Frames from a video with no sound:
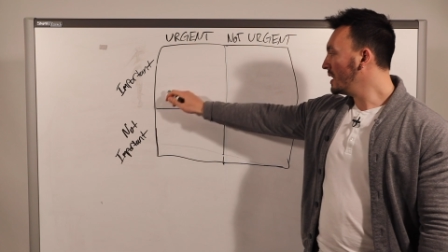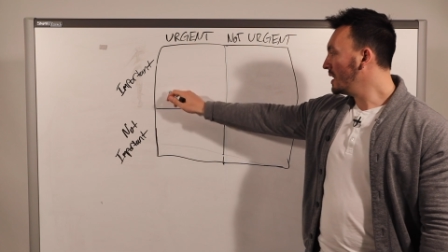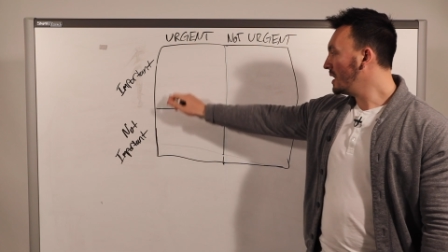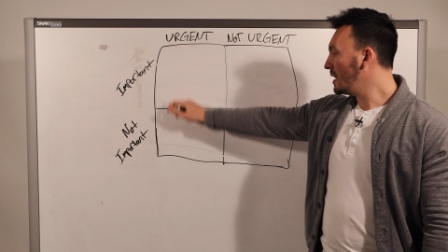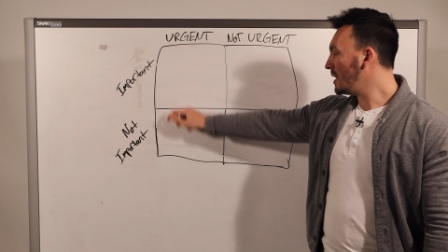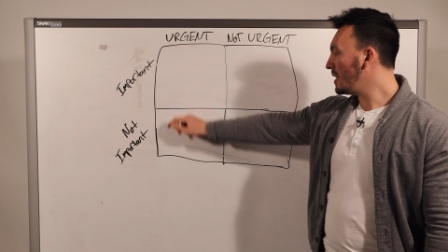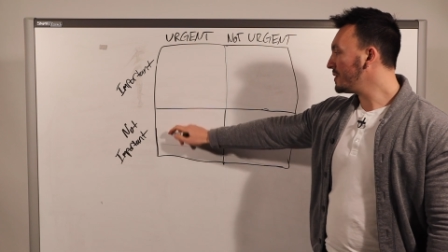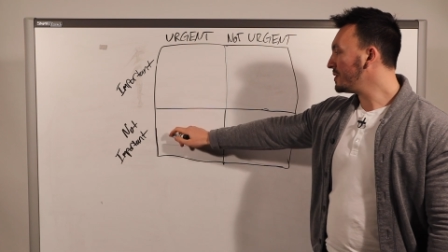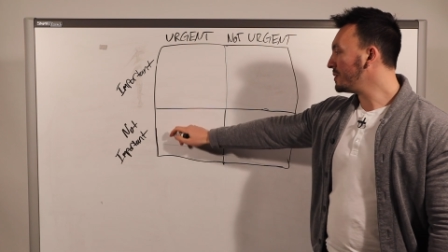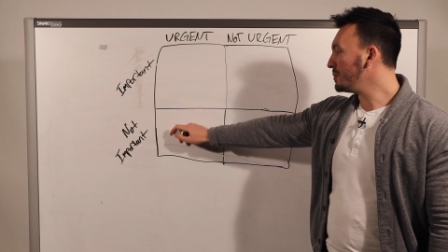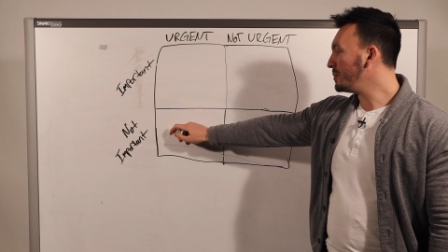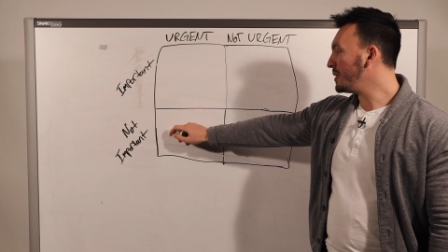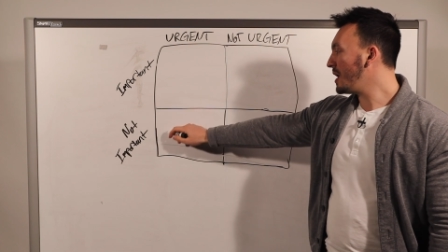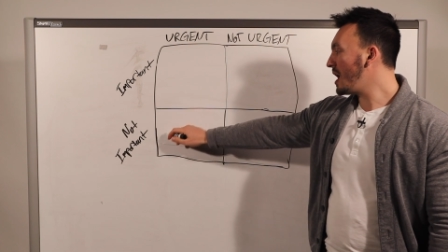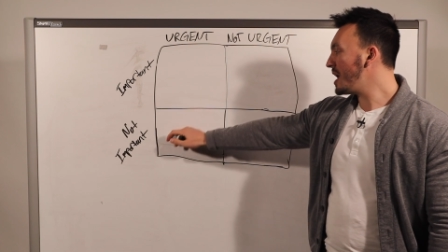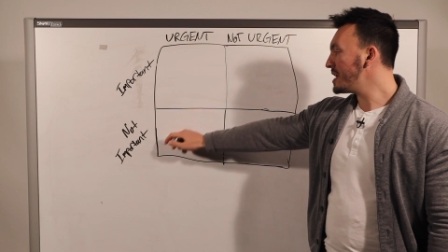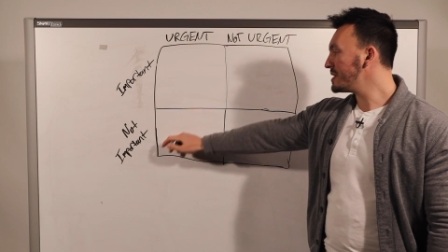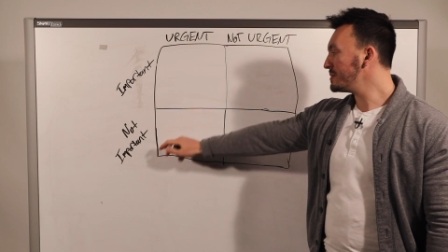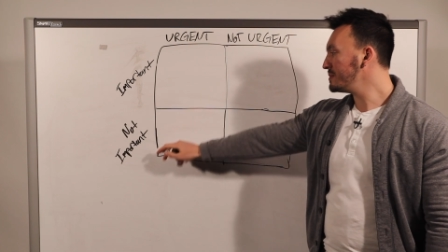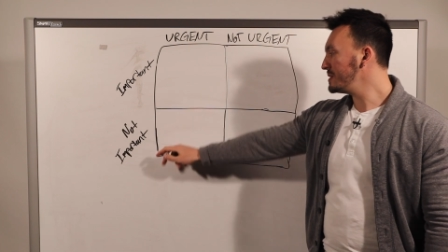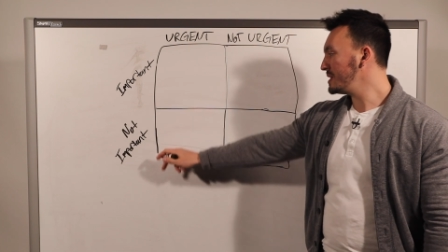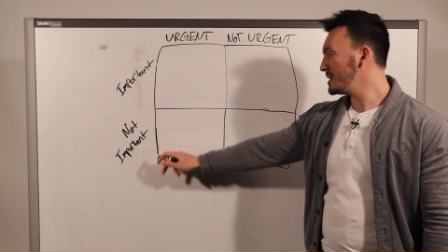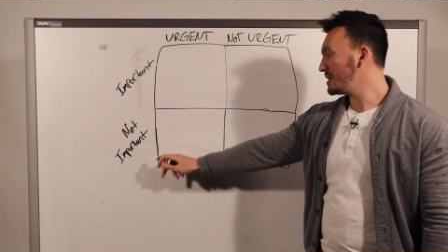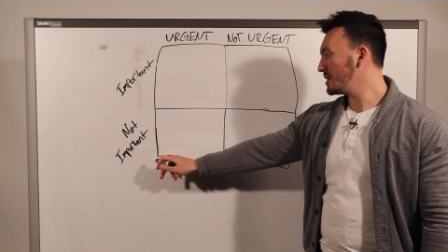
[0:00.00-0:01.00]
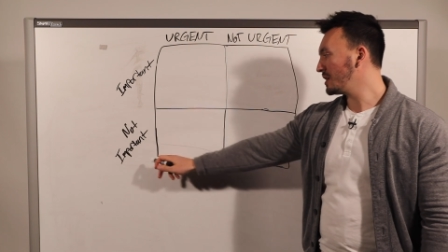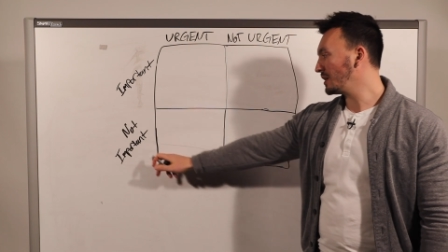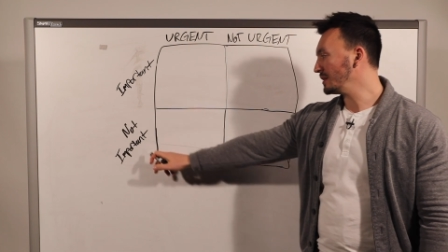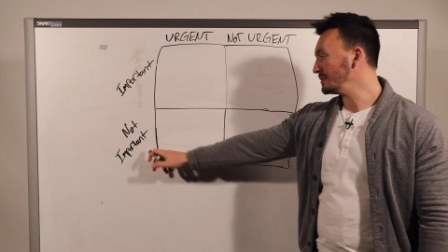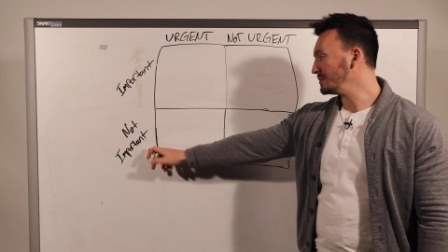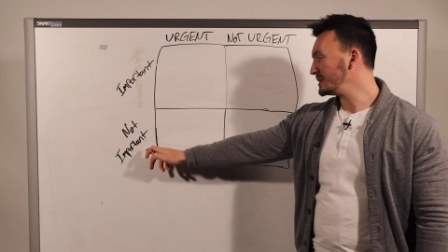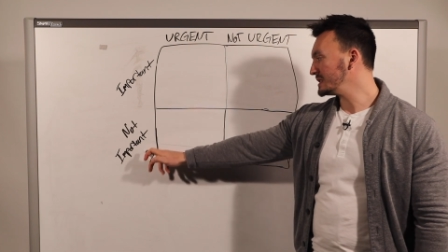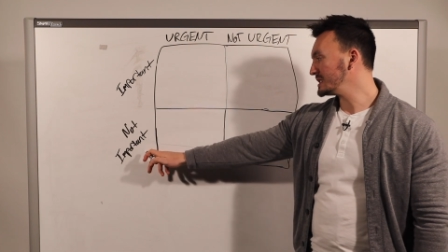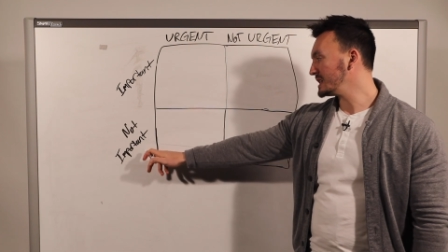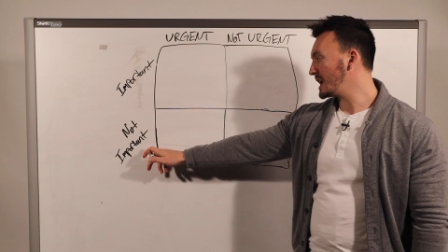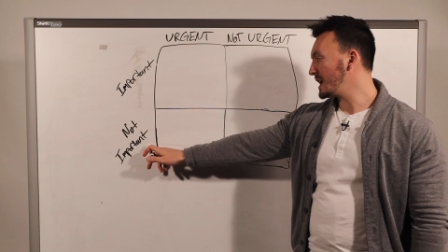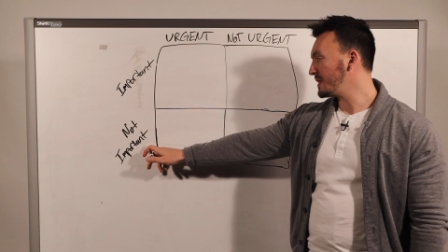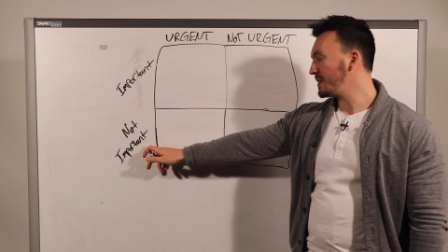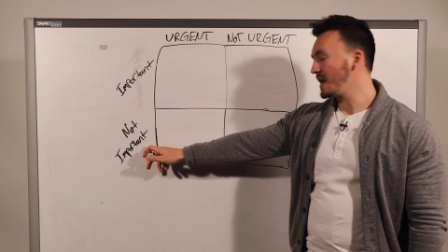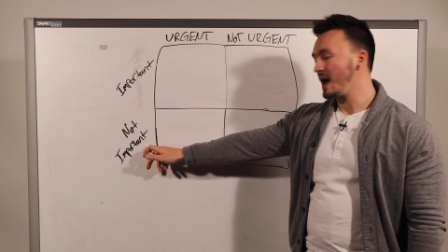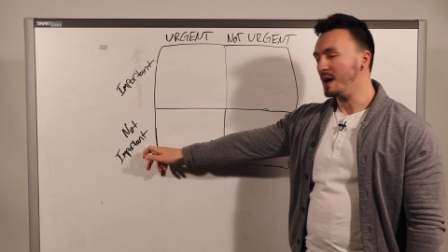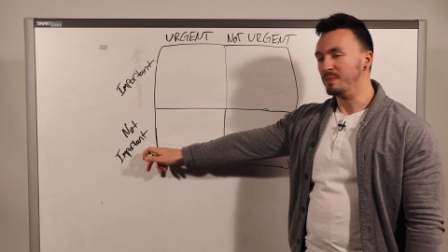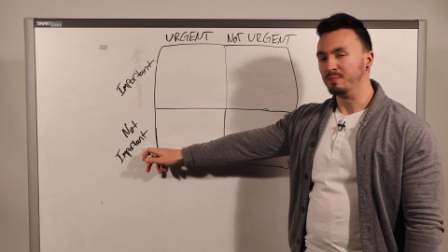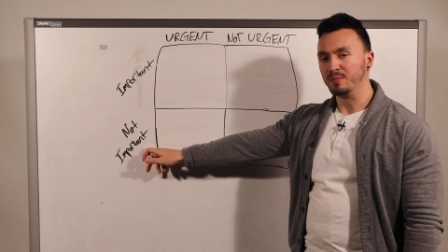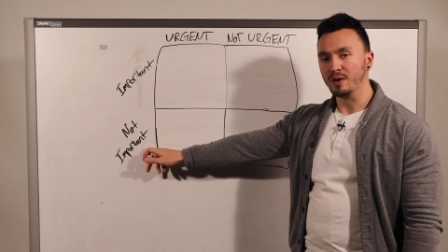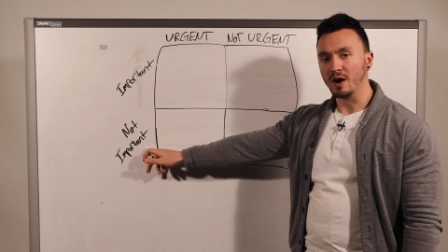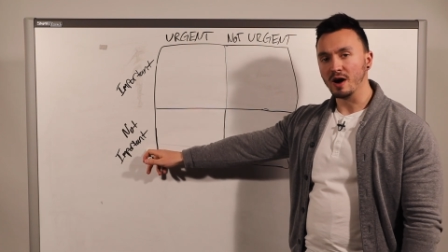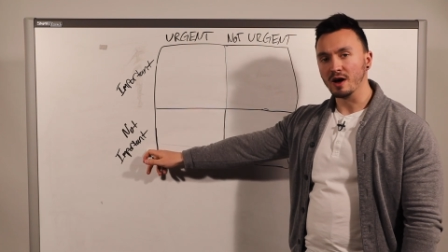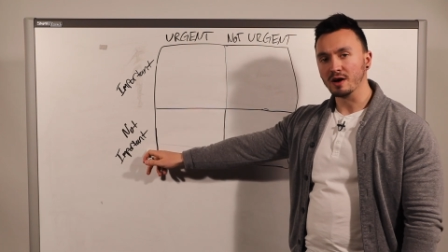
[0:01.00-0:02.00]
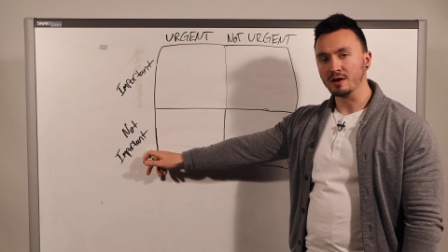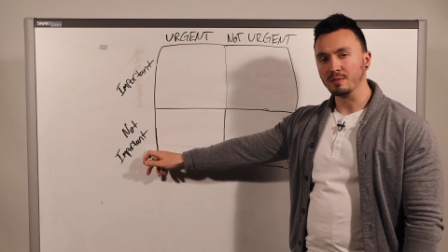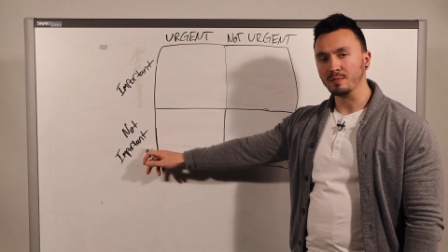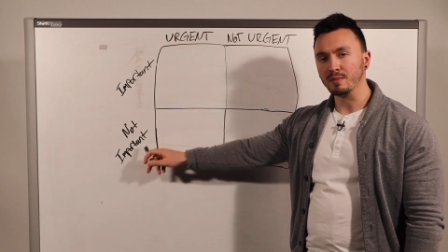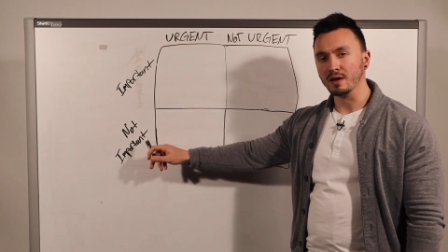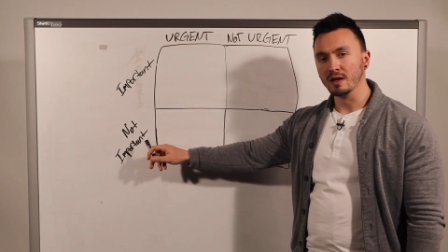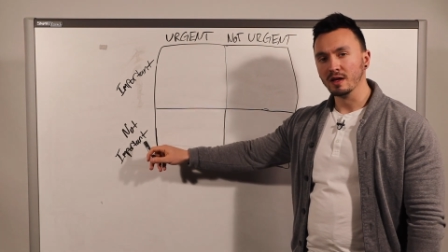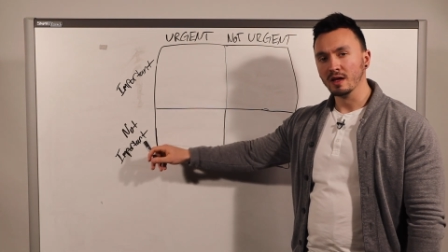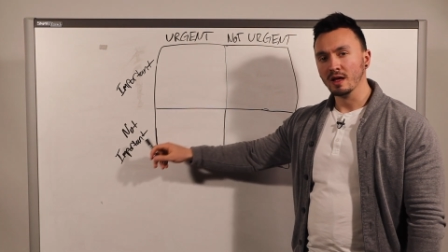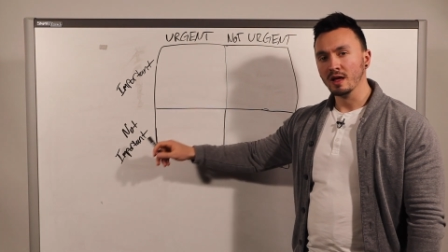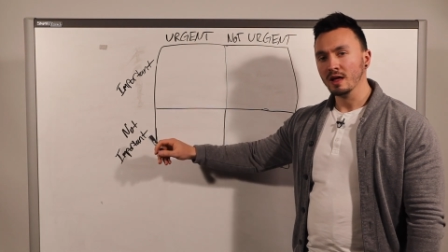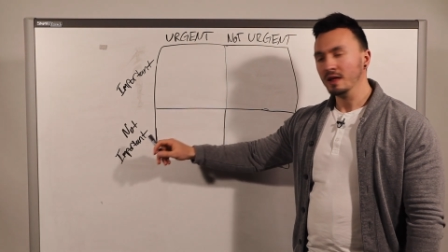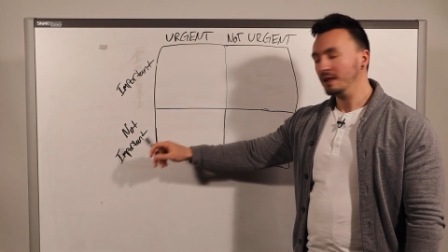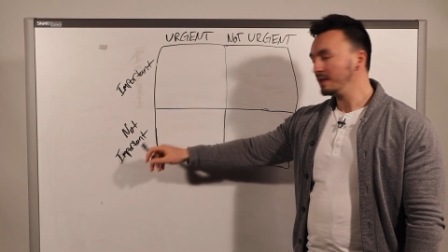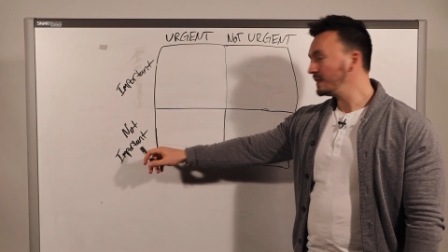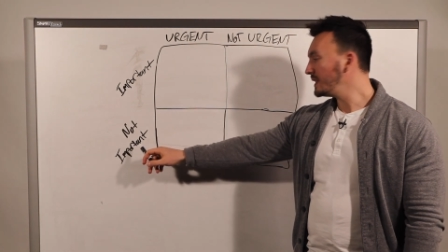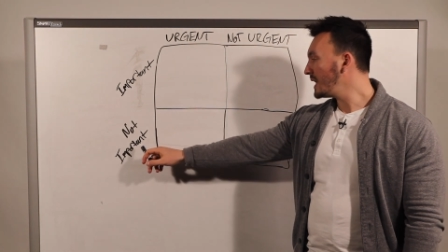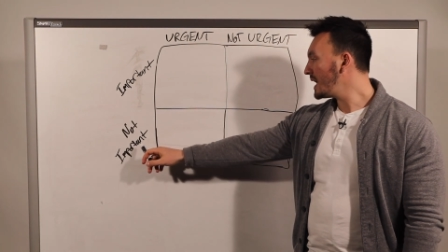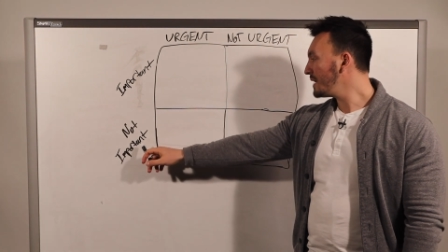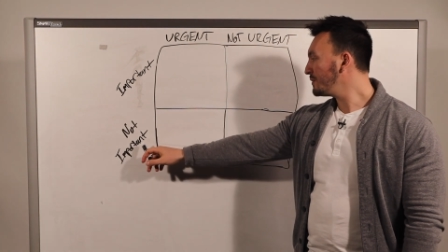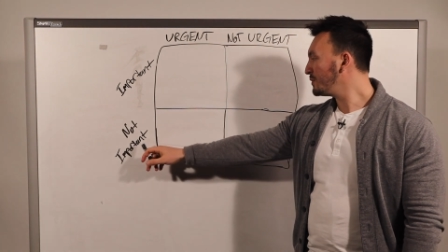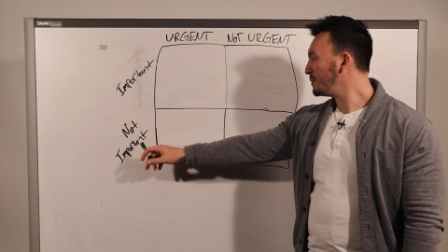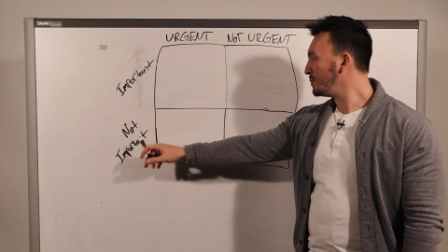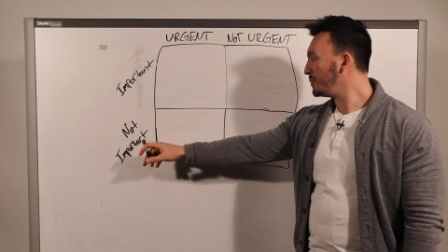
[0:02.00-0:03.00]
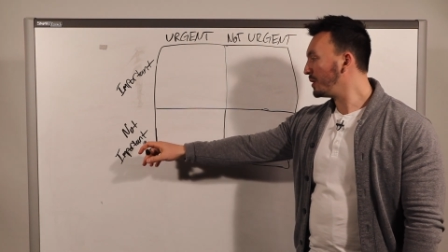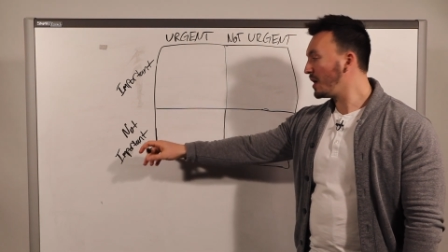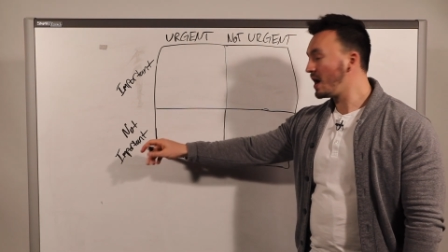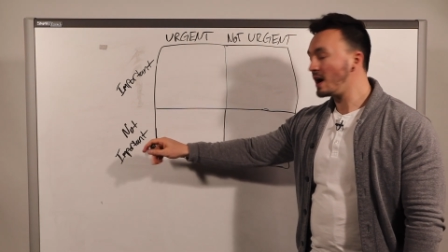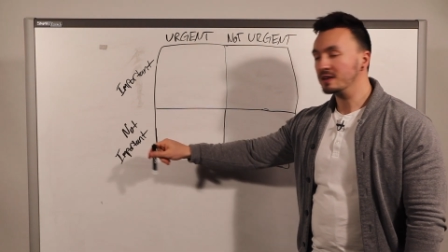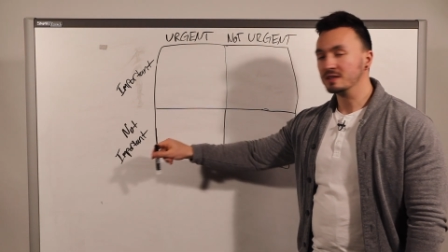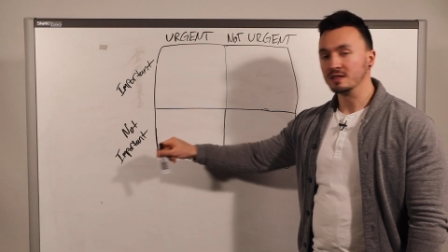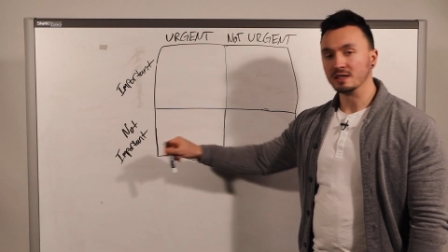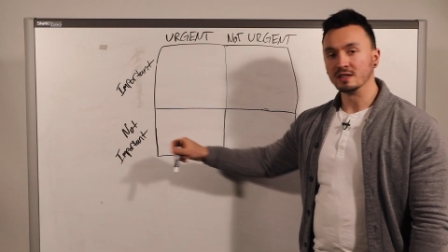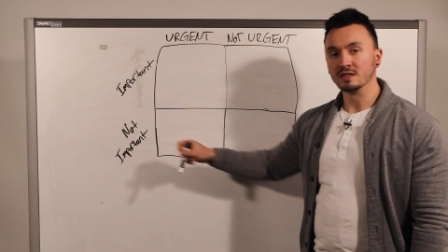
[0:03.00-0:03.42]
on the bottom here beside that bottom left box.